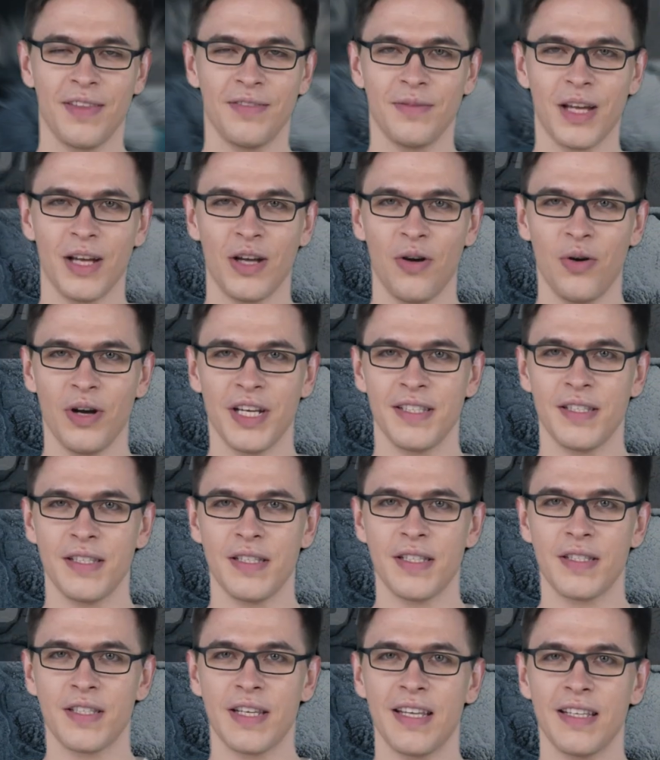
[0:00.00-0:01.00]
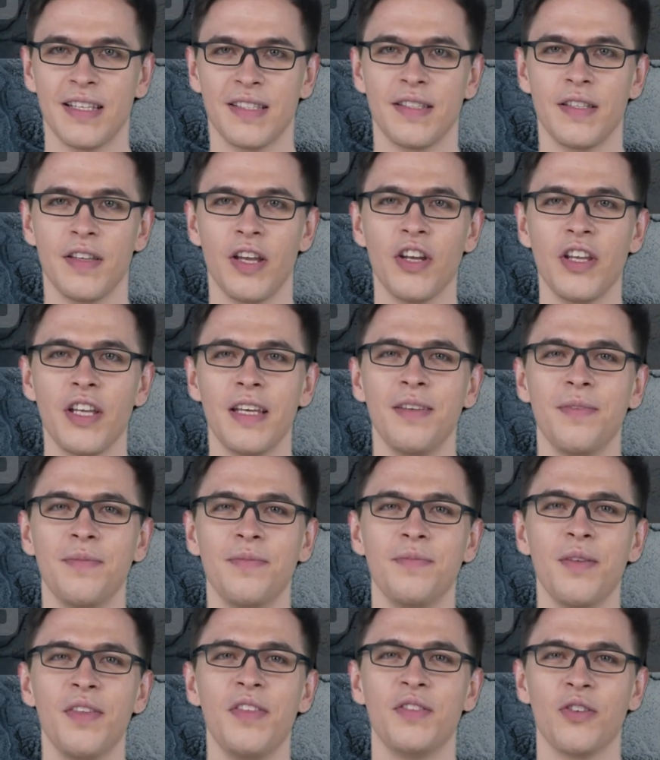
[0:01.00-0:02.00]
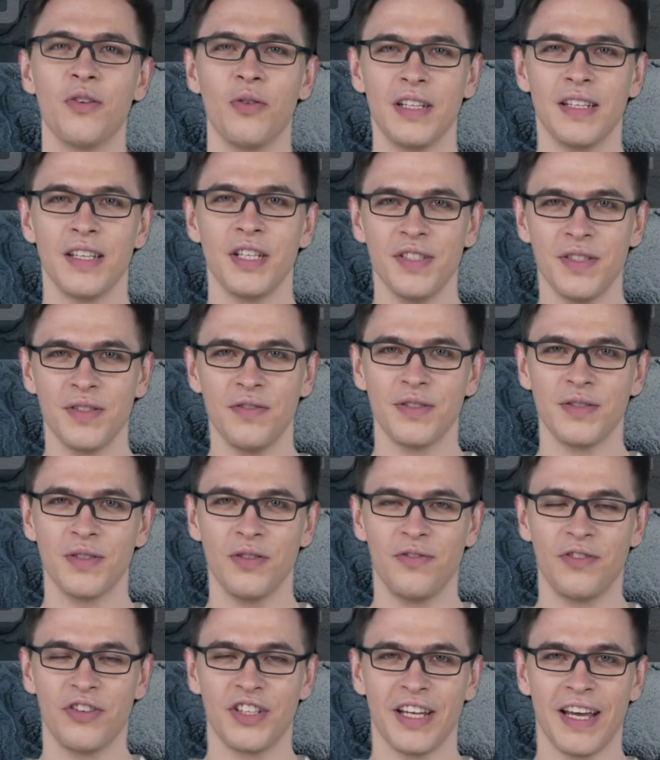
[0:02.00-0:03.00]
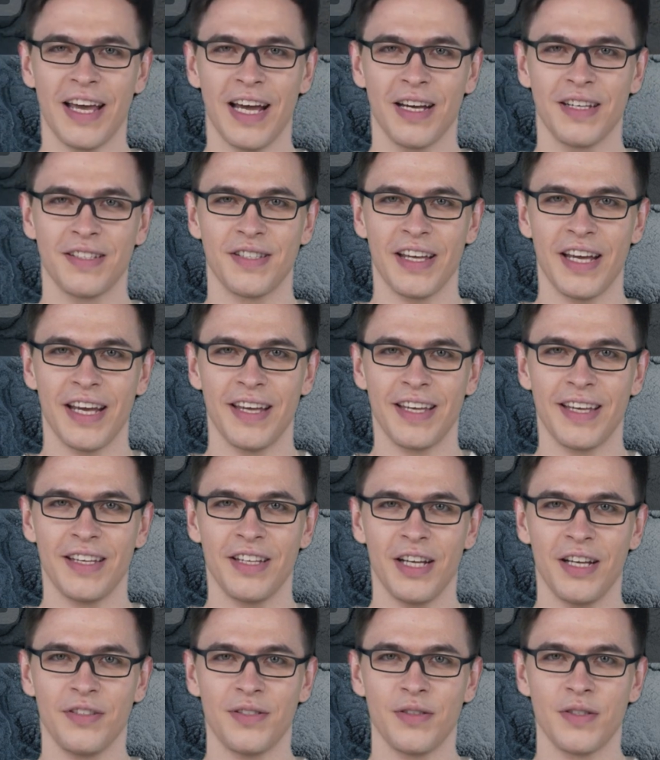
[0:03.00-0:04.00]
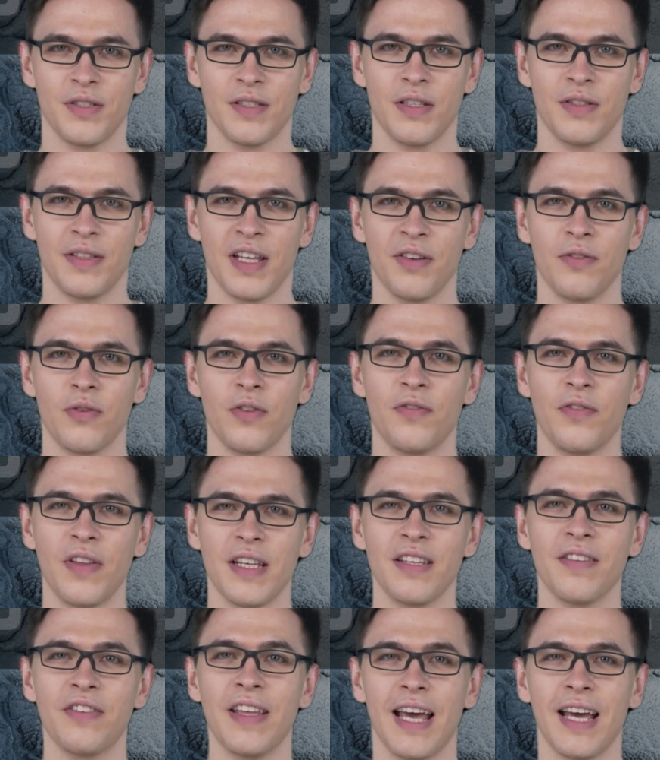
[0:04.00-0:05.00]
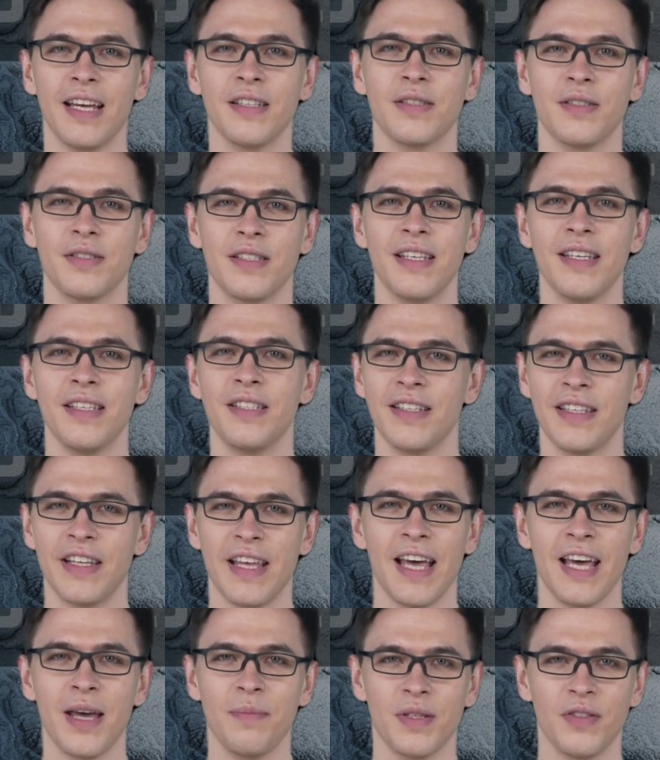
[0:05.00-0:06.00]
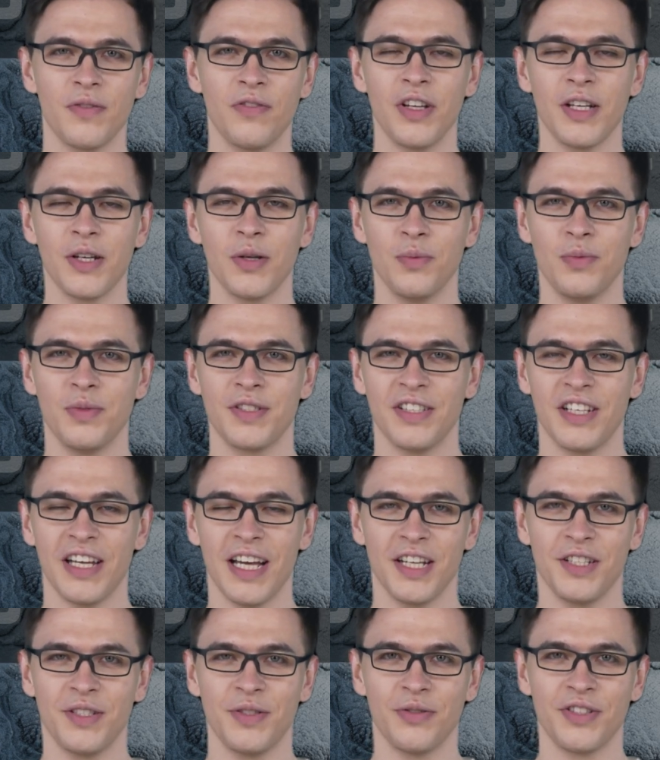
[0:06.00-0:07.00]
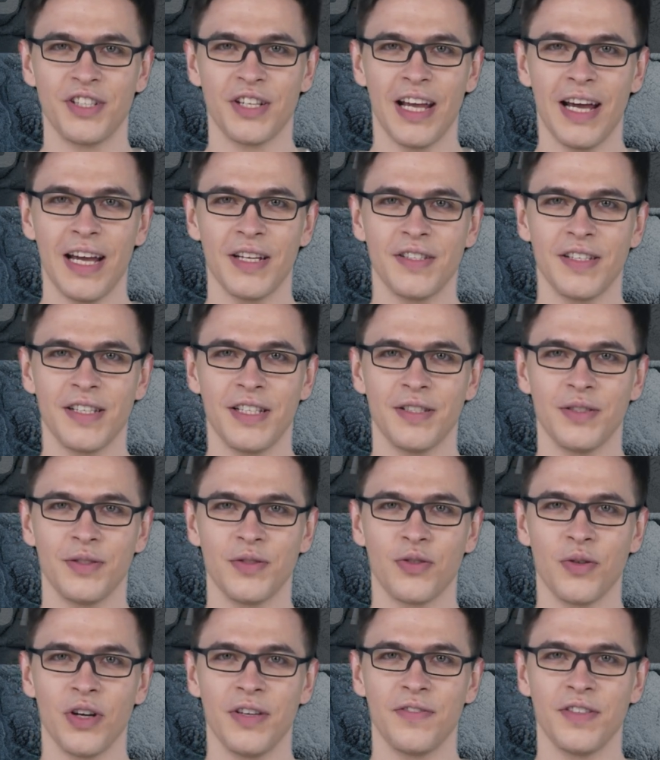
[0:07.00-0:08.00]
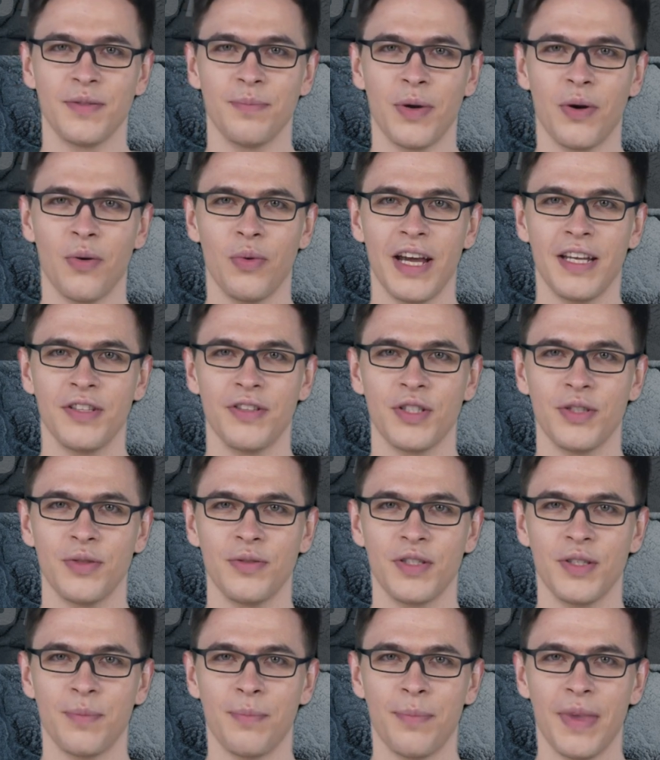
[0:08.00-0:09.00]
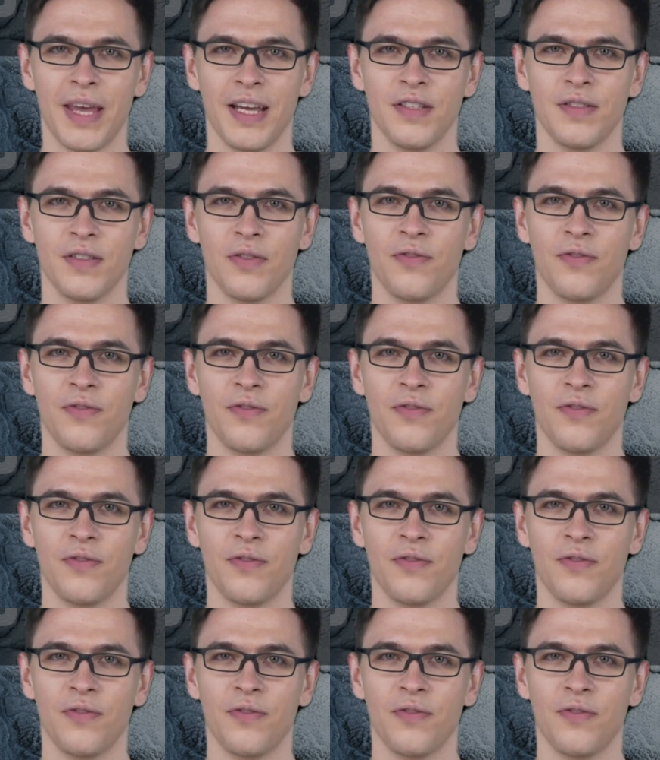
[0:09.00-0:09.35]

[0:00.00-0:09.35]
According to the second theory, the release of sulfur dioxide and other sunlight-reflective gases into the atmosphere was not due to continental drift, but rather due to massive